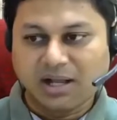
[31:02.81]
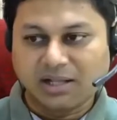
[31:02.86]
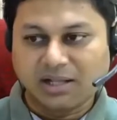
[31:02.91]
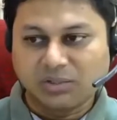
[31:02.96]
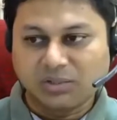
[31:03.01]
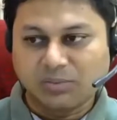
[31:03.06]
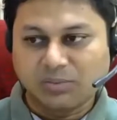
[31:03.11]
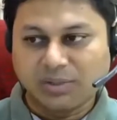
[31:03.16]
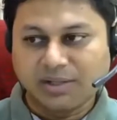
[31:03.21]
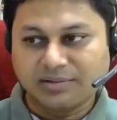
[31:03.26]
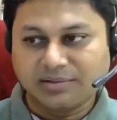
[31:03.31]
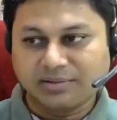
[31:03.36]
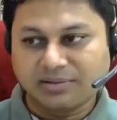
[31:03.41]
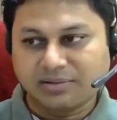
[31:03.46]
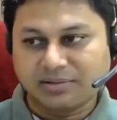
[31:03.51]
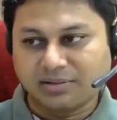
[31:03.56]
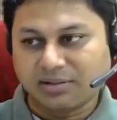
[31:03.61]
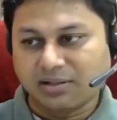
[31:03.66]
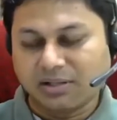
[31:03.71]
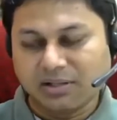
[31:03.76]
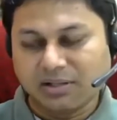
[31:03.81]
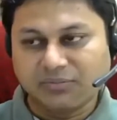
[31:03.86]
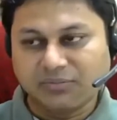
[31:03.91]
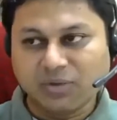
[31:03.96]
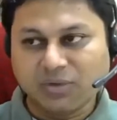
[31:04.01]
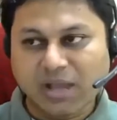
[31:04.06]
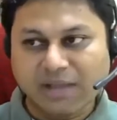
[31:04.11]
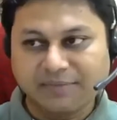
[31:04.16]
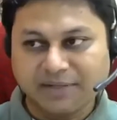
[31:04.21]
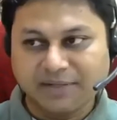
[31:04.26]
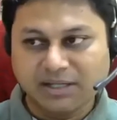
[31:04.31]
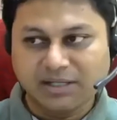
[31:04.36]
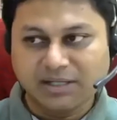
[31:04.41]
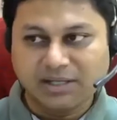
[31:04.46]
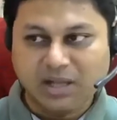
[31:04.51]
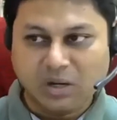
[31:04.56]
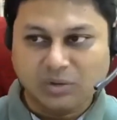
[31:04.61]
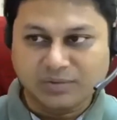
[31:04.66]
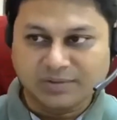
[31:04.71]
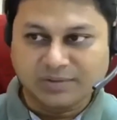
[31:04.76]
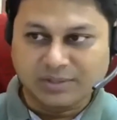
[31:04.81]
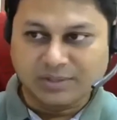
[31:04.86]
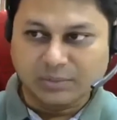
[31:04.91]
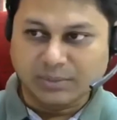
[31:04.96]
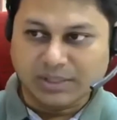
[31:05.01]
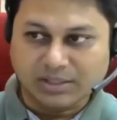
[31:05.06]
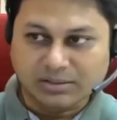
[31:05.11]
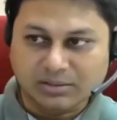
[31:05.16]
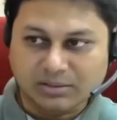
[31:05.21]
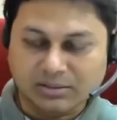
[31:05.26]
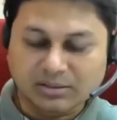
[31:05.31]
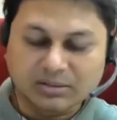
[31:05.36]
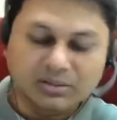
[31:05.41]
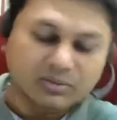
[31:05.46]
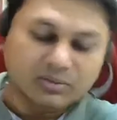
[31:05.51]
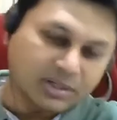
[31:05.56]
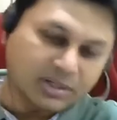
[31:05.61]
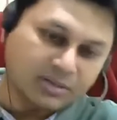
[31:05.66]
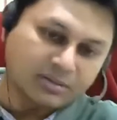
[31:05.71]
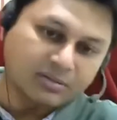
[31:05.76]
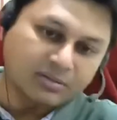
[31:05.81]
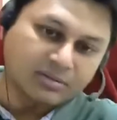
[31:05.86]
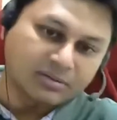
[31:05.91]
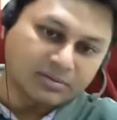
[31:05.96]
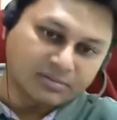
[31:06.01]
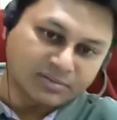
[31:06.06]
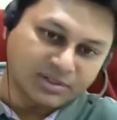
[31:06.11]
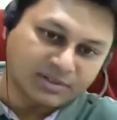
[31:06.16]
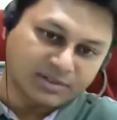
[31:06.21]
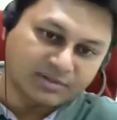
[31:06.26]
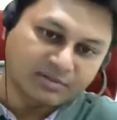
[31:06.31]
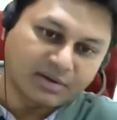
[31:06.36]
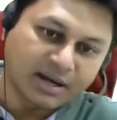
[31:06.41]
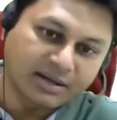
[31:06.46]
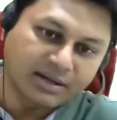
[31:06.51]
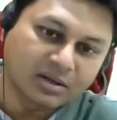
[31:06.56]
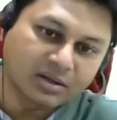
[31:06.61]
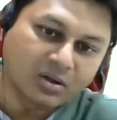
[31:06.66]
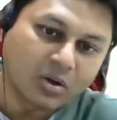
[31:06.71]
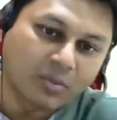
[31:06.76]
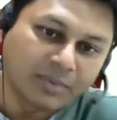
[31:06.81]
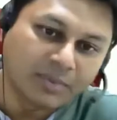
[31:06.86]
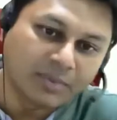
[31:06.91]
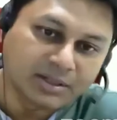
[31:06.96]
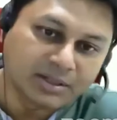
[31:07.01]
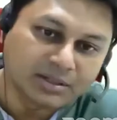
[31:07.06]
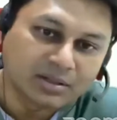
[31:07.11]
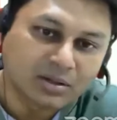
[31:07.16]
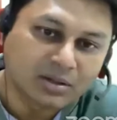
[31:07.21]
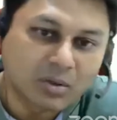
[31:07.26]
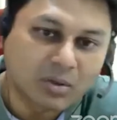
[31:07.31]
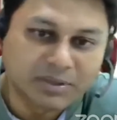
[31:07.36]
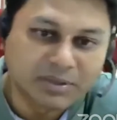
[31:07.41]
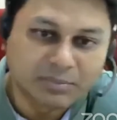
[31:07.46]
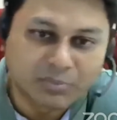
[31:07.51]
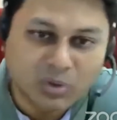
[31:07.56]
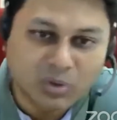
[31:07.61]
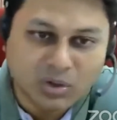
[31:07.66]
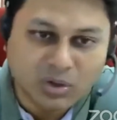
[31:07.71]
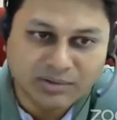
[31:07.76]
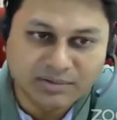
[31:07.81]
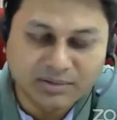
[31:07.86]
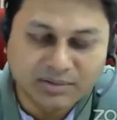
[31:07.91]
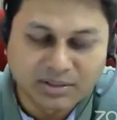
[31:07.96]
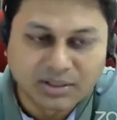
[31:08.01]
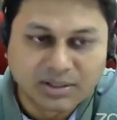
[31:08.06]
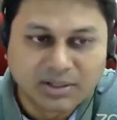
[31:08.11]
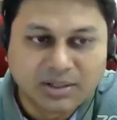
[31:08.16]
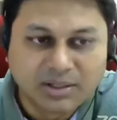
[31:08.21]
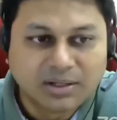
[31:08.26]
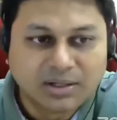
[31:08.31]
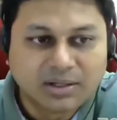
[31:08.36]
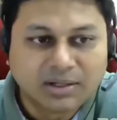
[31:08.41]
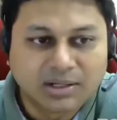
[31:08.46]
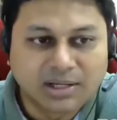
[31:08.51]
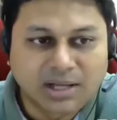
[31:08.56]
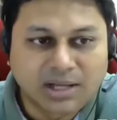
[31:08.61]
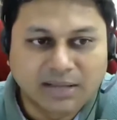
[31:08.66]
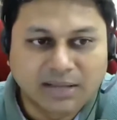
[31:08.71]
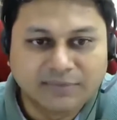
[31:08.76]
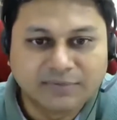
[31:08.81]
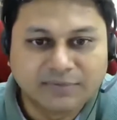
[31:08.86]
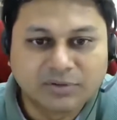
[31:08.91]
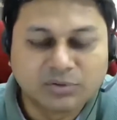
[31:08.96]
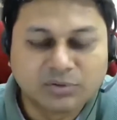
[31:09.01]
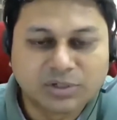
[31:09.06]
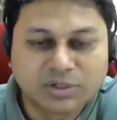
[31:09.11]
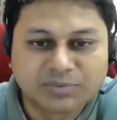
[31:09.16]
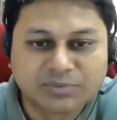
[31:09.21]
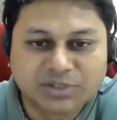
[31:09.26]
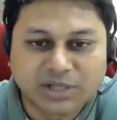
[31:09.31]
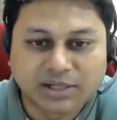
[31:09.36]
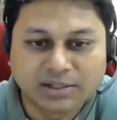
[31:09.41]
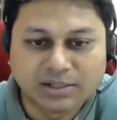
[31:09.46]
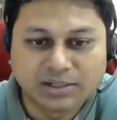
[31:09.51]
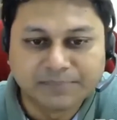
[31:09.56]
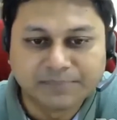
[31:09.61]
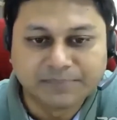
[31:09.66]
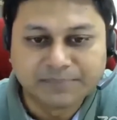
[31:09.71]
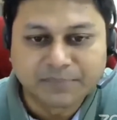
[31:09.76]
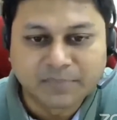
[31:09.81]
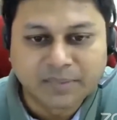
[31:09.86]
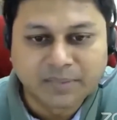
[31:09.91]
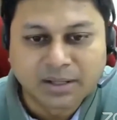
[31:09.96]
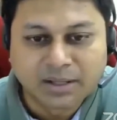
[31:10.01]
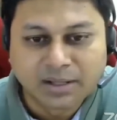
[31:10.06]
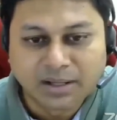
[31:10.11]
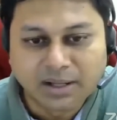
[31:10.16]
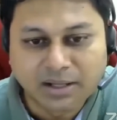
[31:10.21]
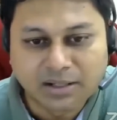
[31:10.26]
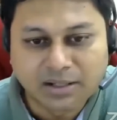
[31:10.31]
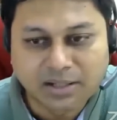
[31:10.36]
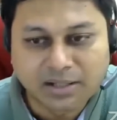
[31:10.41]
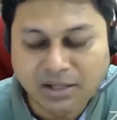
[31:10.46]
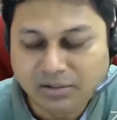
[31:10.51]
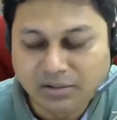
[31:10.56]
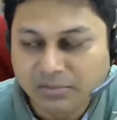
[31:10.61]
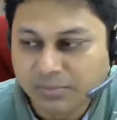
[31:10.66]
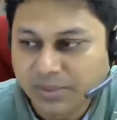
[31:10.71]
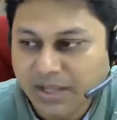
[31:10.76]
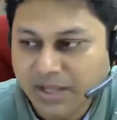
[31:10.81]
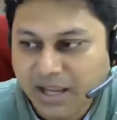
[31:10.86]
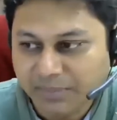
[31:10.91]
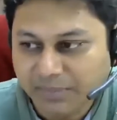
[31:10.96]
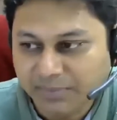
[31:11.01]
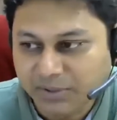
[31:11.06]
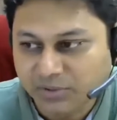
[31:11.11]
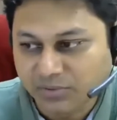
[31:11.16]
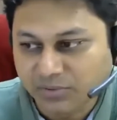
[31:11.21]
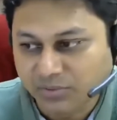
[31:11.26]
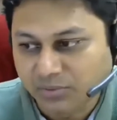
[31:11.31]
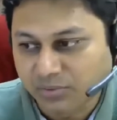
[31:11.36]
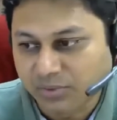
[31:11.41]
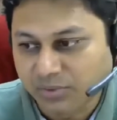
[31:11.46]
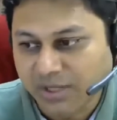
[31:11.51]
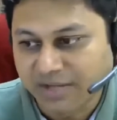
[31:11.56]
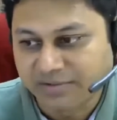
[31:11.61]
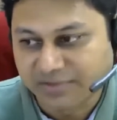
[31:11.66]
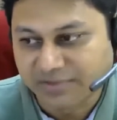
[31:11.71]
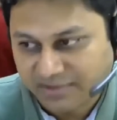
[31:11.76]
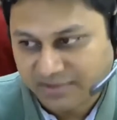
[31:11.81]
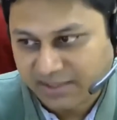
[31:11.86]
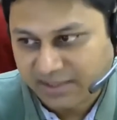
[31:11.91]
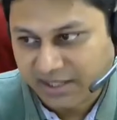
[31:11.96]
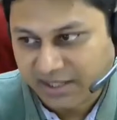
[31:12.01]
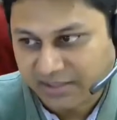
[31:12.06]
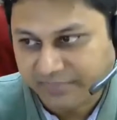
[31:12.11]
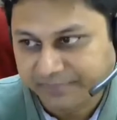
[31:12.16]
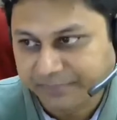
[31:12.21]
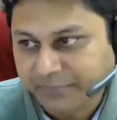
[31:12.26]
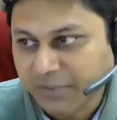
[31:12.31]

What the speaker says: Otherwise, if you have any doubts, you can just write the comment in the comment box in live YouTube channel, and I'll be happy to address that.